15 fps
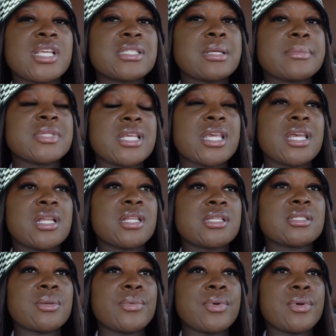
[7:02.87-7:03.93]
some tequila.
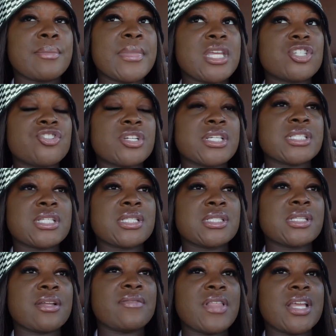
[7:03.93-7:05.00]
So we're gonna make drinks and
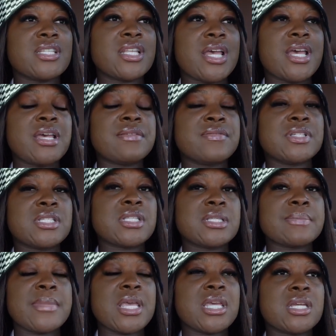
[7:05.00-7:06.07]
stuff like that. Vince
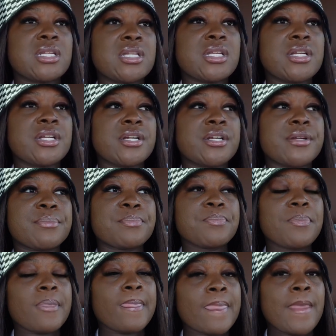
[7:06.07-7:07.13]
is making dinner.
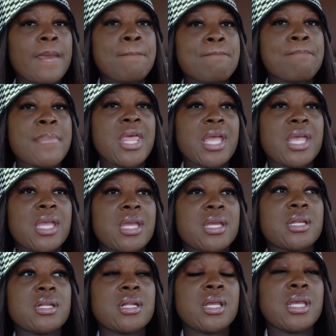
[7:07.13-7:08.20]

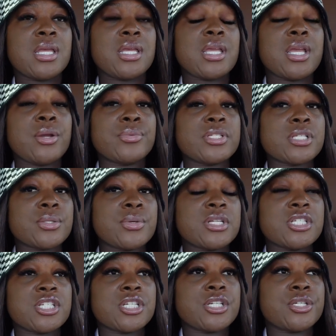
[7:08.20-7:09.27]
And yeah, we just
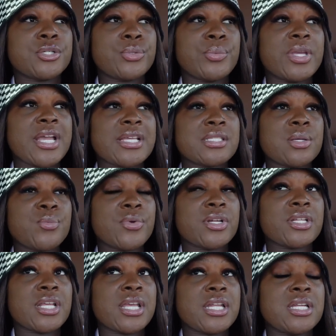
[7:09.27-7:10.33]
want to chill. We got some
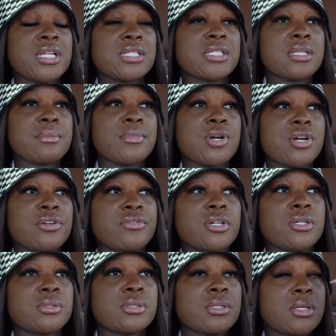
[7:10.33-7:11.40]
work to get done
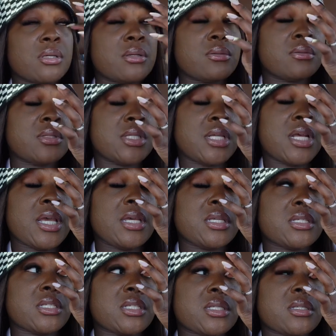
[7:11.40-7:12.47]
tomorrow, so today
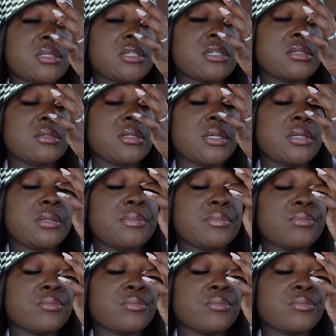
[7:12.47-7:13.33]
is just a chill day.